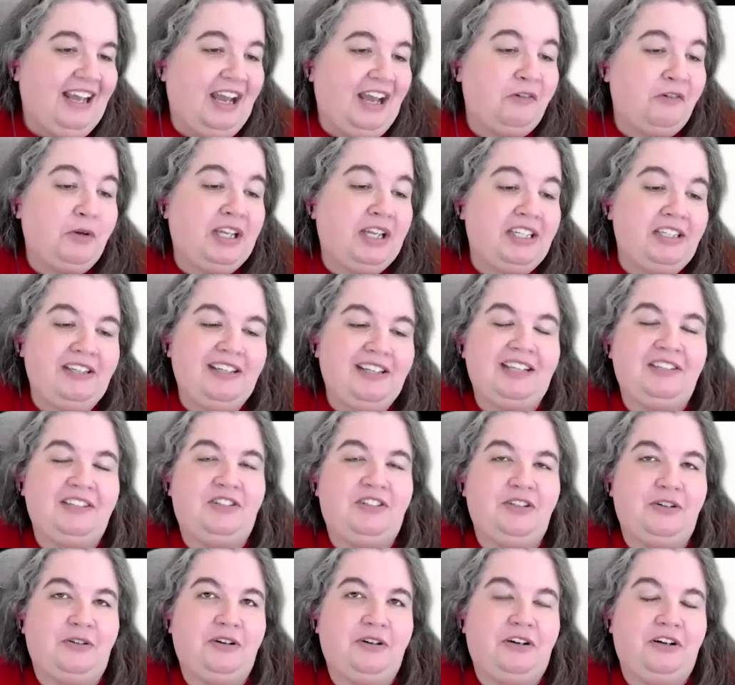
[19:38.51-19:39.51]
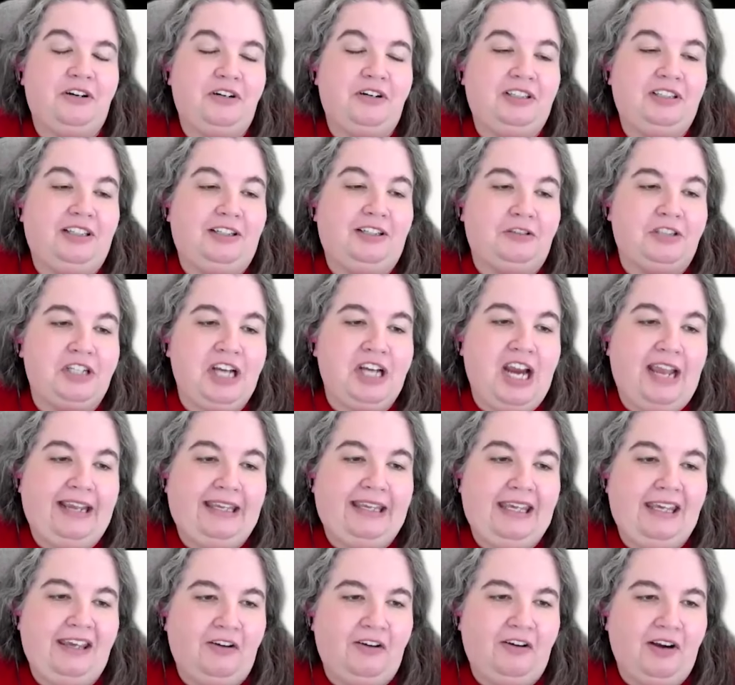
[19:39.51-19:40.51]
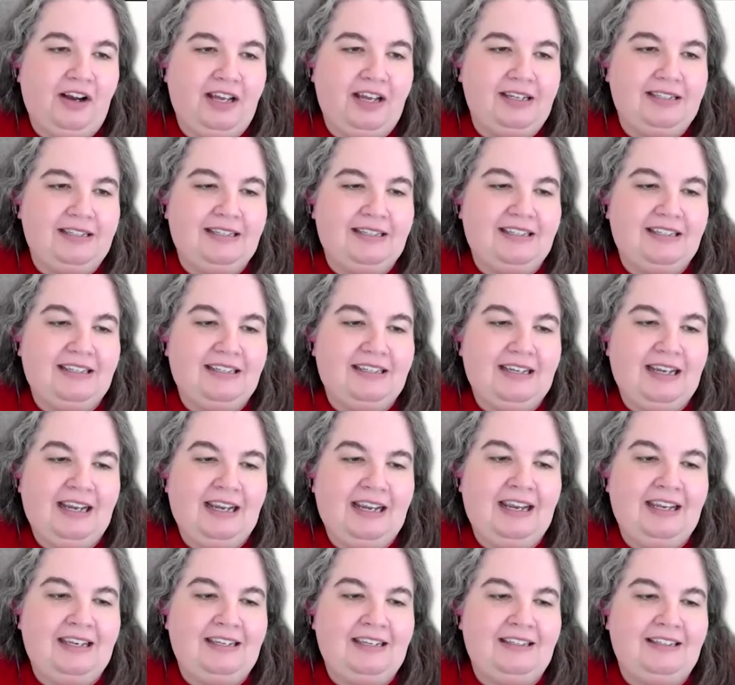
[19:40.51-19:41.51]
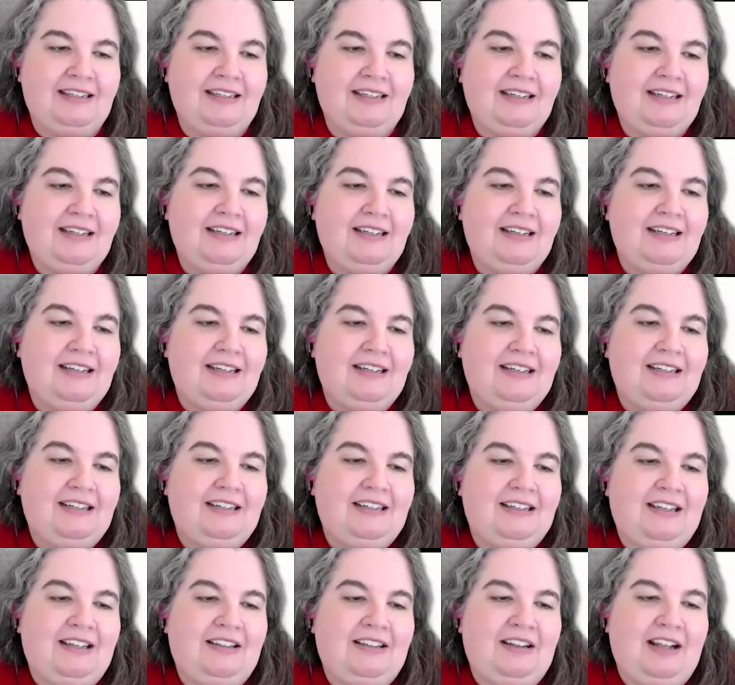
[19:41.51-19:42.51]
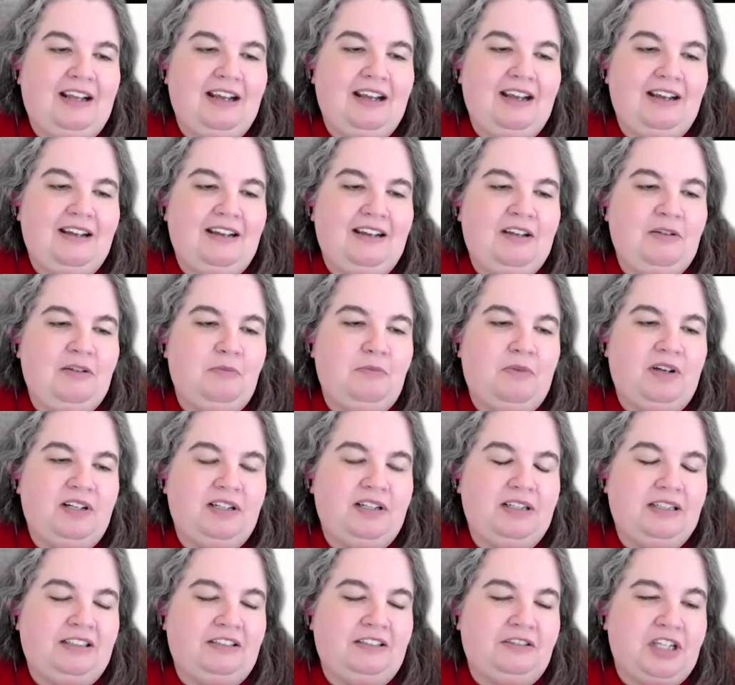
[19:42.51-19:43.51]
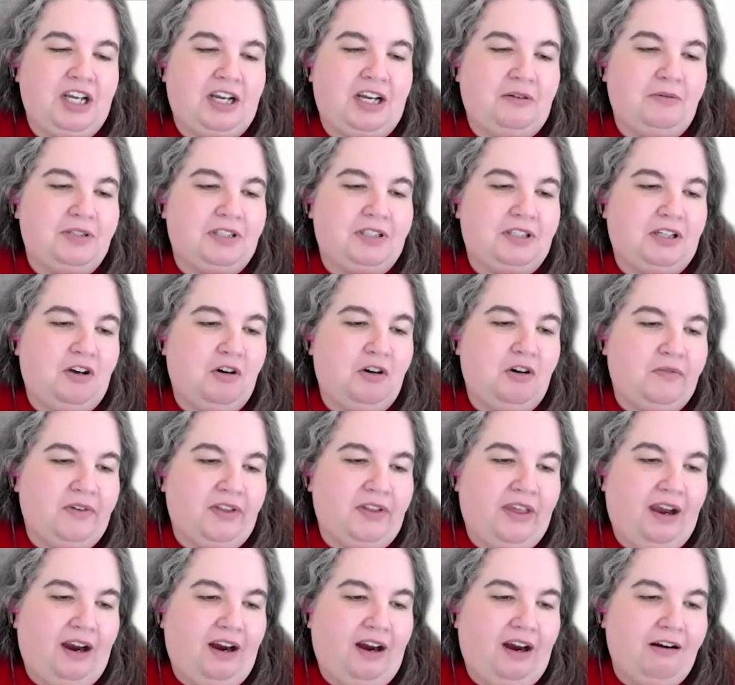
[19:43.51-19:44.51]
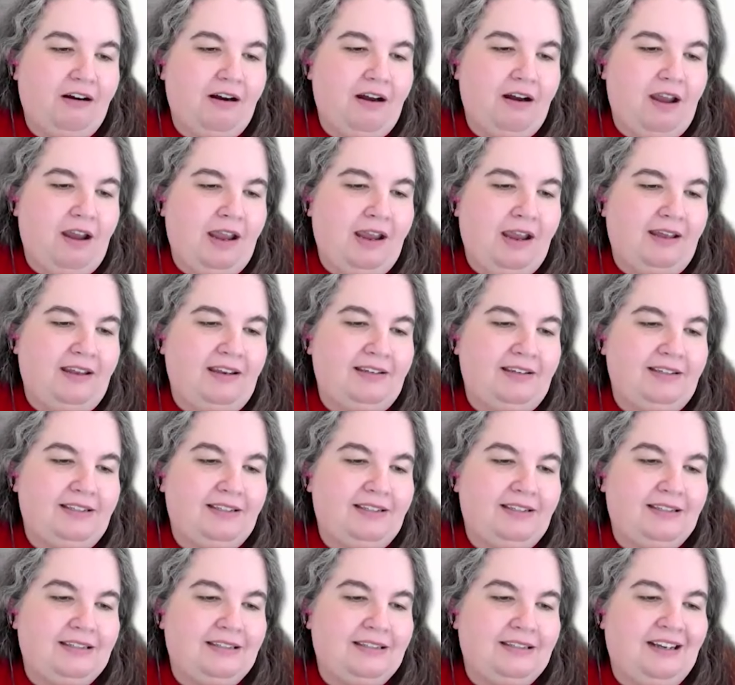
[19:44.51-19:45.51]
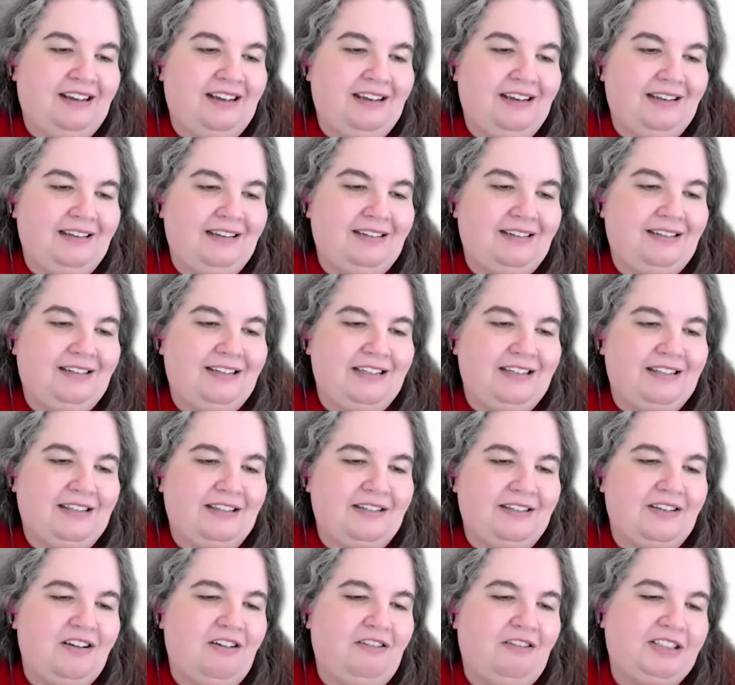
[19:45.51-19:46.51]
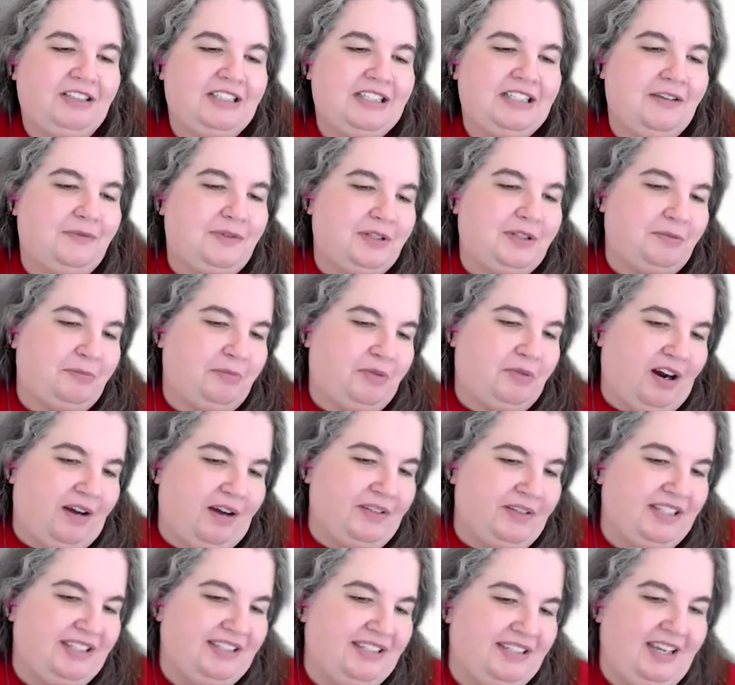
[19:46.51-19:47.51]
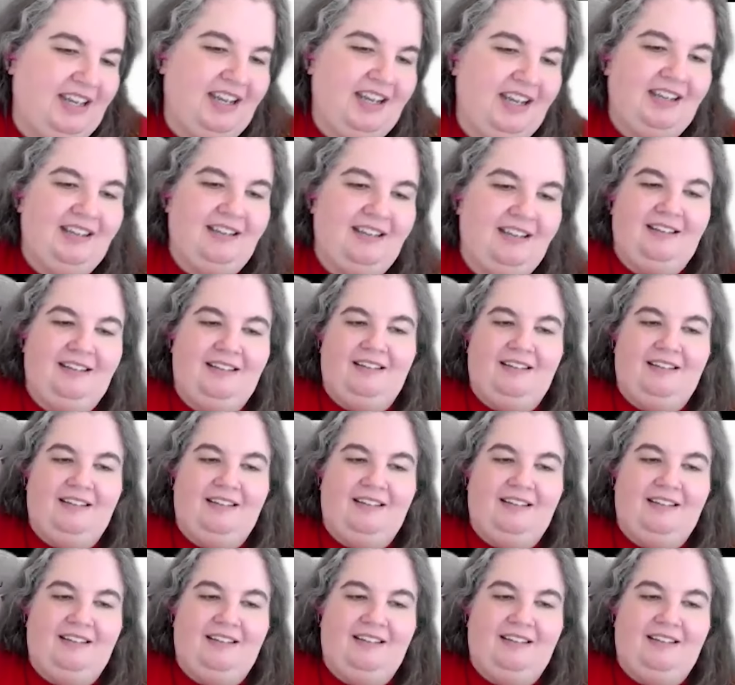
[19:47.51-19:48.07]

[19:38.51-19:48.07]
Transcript: I want and, and so her and little Jack hear it and and they he want little Jack wants to go over there and uh he says, No, let's give him some privacy.